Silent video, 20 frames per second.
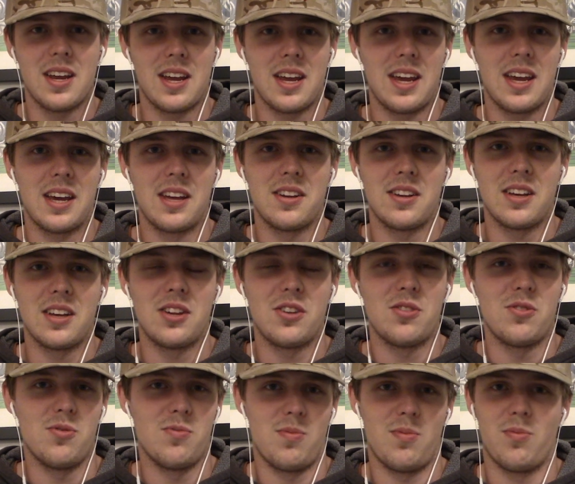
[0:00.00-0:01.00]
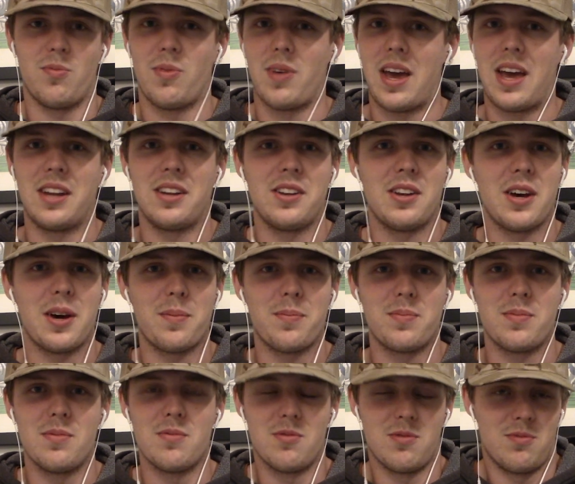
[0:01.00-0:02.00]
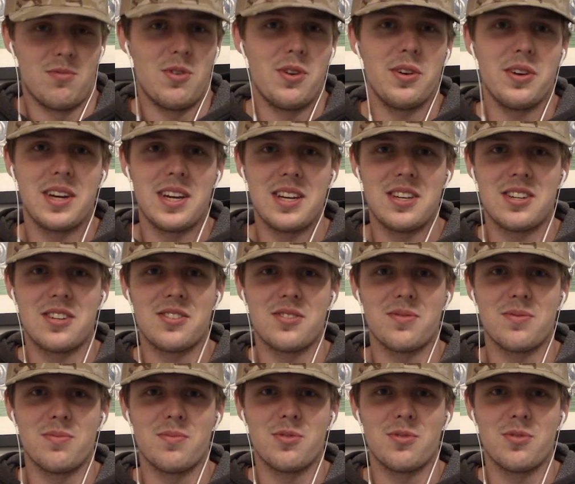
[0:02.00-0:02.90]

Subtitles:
and it ended up really just